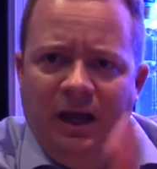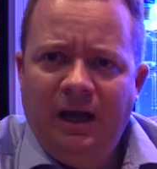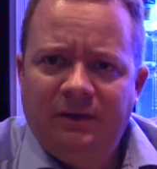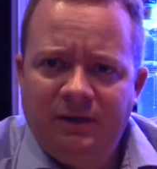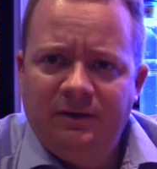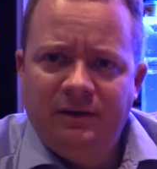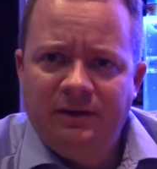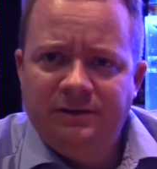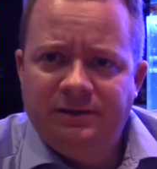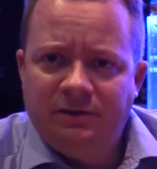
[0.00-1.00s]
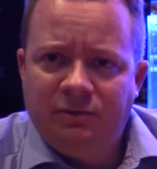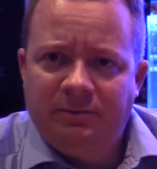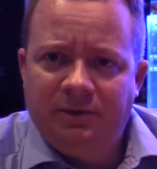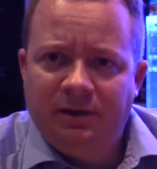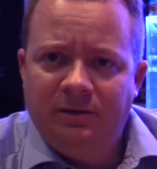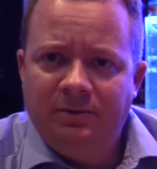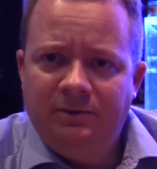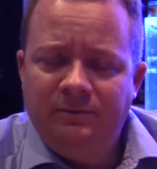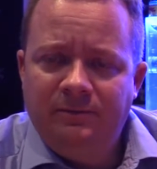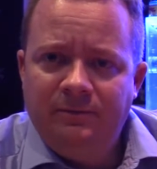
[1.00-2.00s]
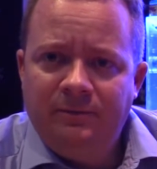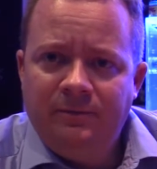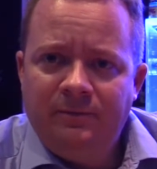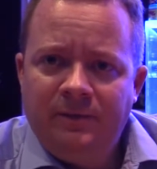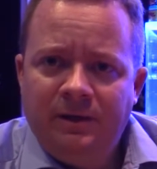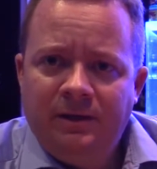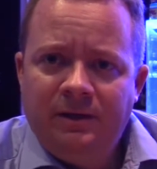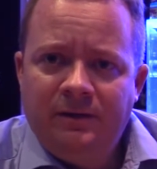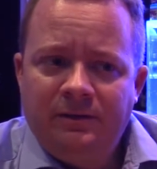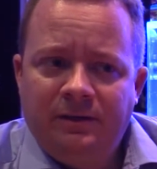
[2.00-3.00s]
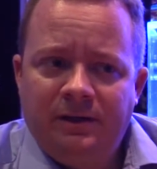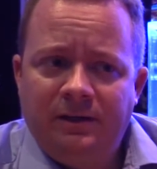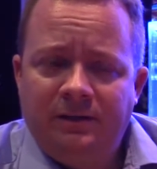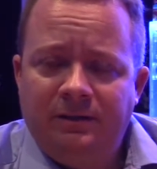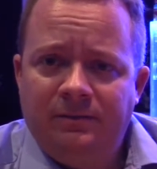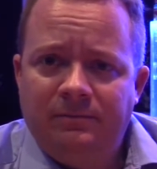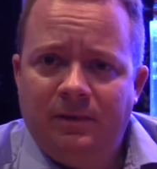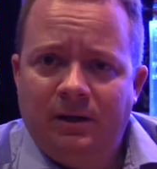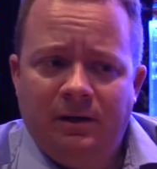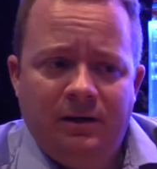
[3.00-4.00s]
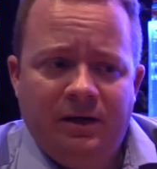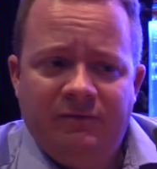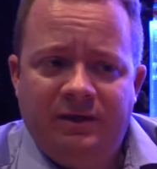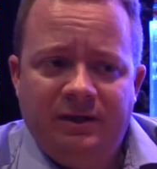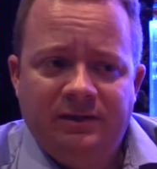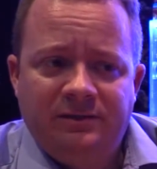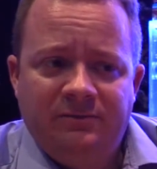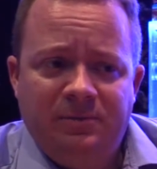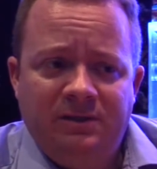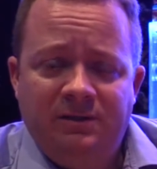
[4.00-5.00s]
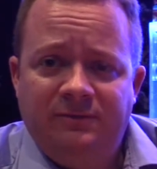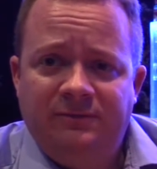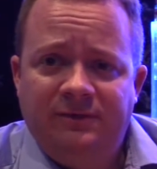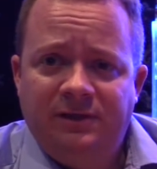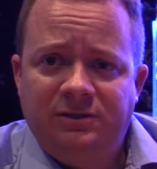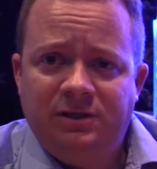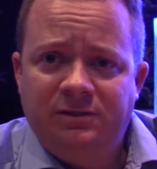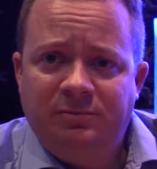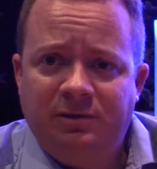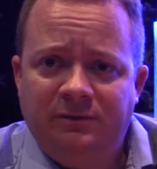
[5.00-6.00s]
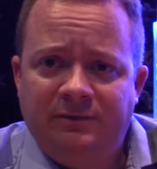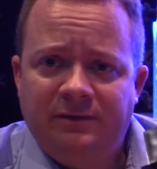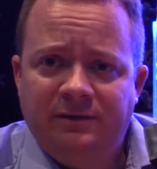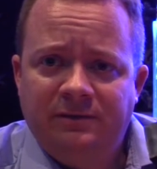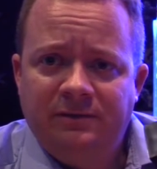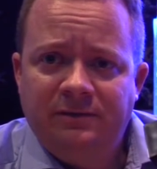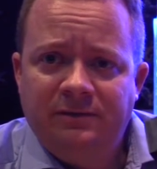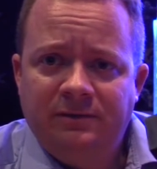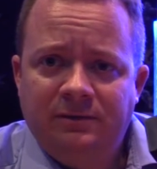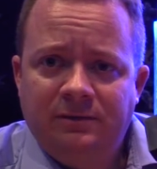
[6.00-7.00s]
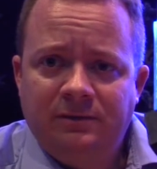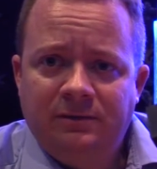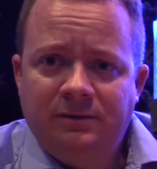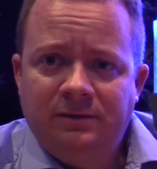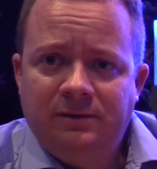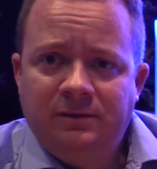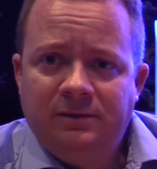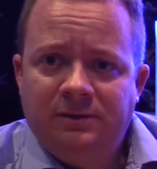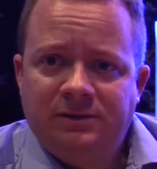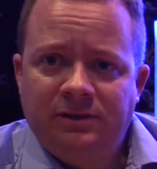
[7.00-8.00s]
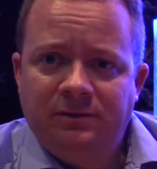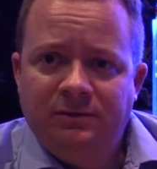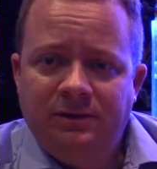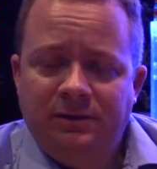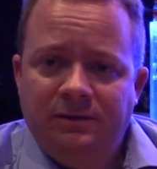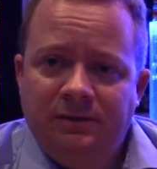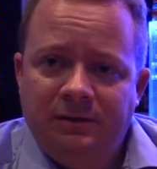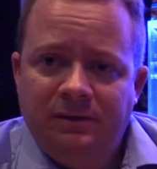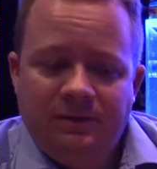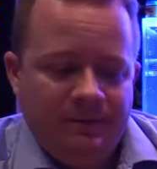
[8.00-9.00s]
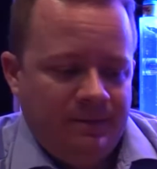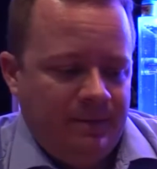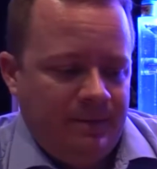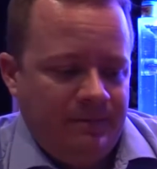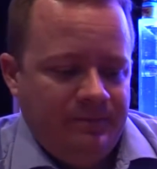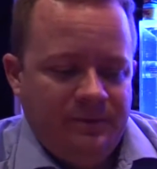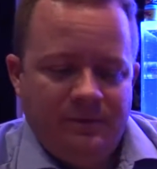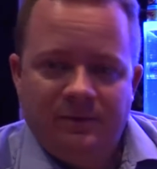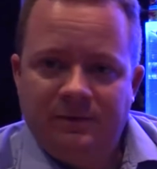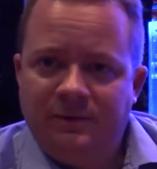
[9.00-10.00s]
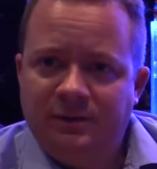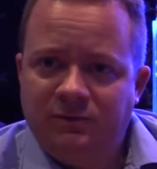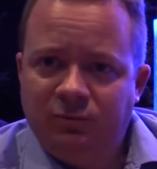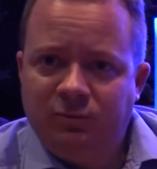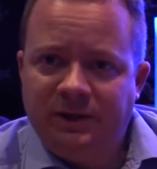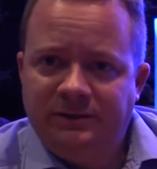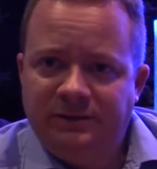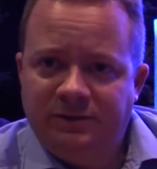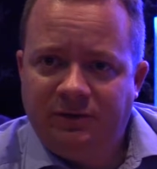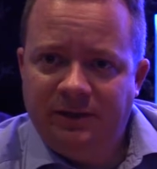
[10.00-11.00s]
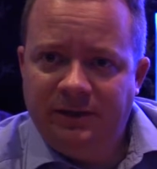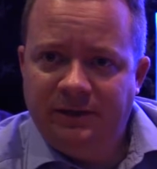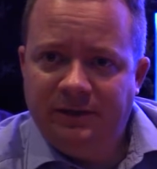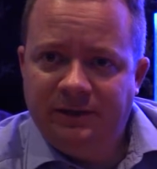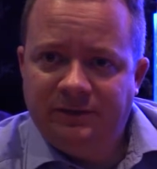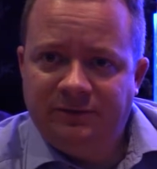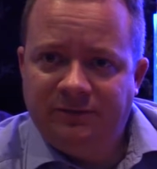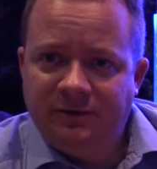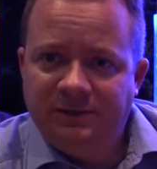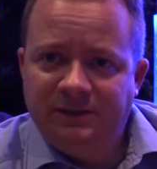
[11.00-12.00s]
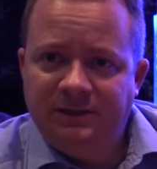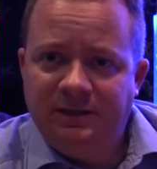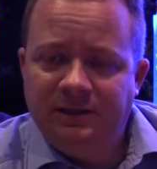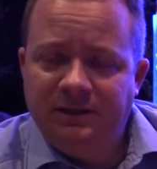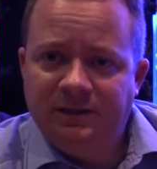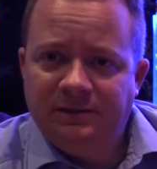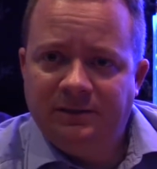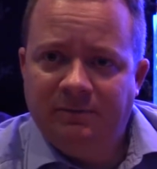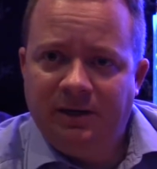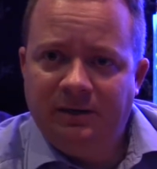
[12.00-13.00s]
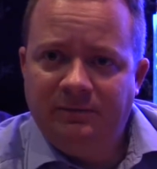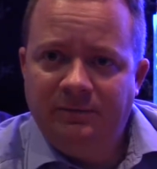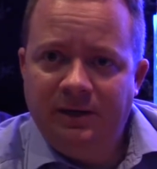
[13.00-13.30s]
And then there's a rubber elbow that everything has to be fitting just perfect so that this red screen is firmly seated against the bottom